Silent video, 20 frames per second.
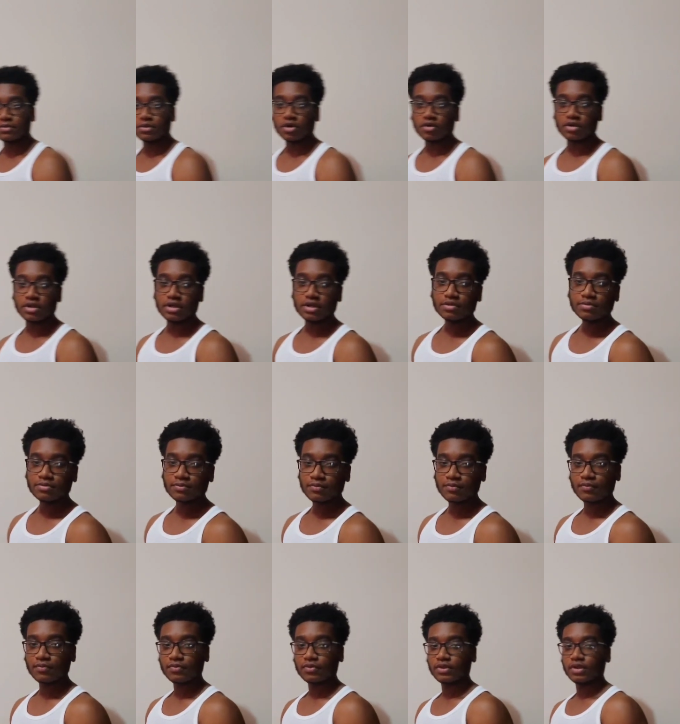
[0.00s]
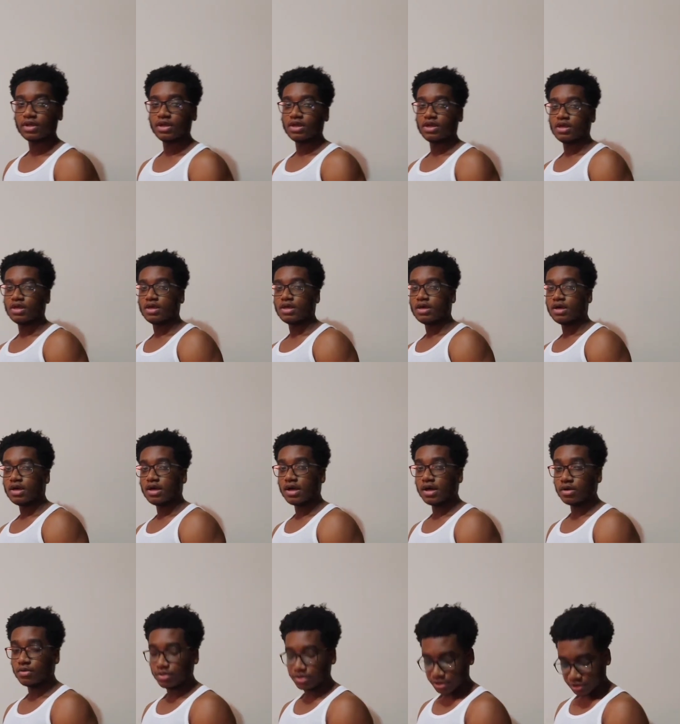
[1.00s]
from down here
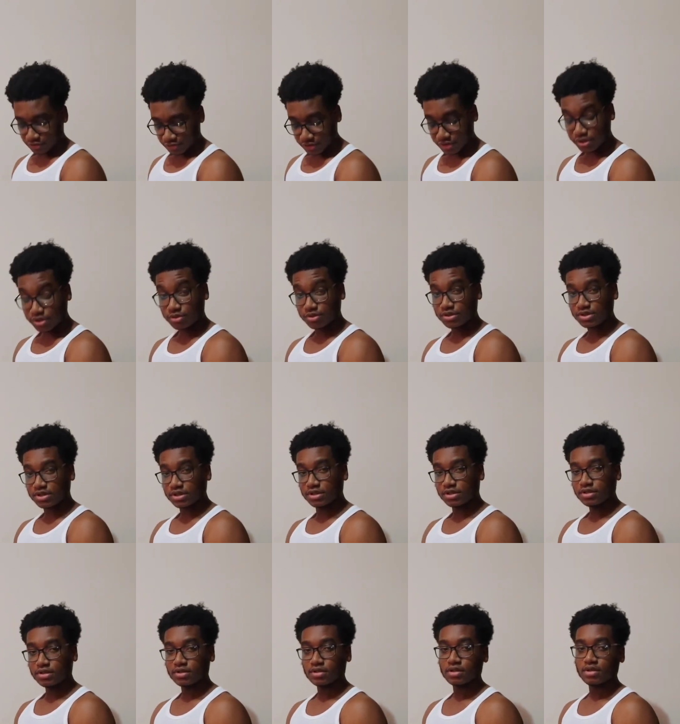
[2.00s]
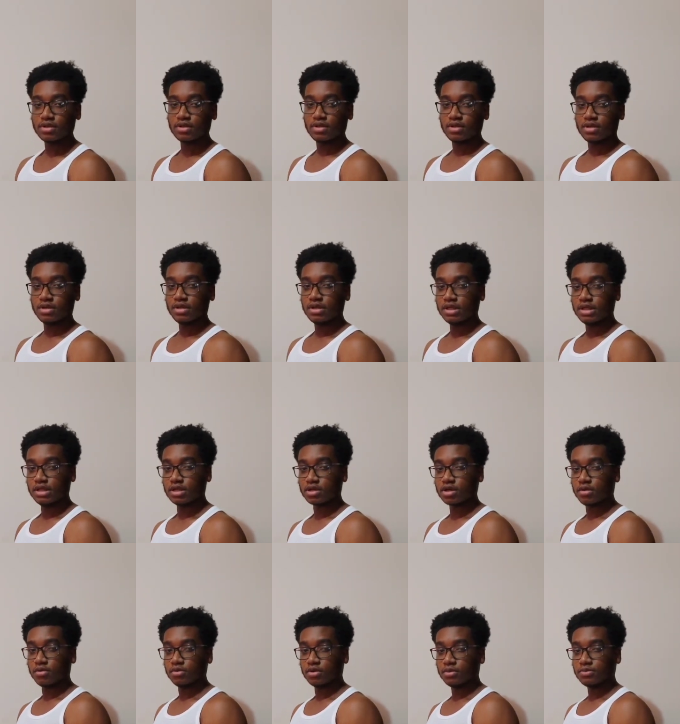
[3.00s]
and with your wrist twisted,
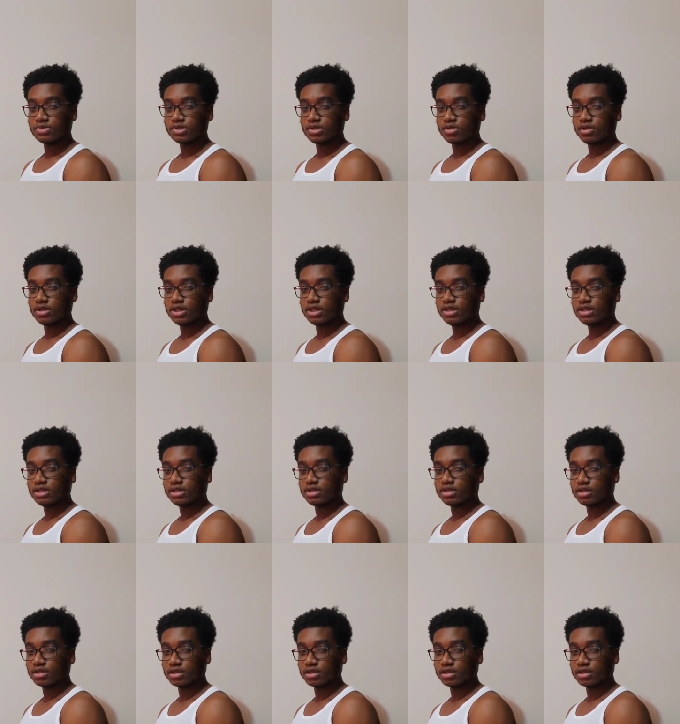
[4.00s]
come up slowly,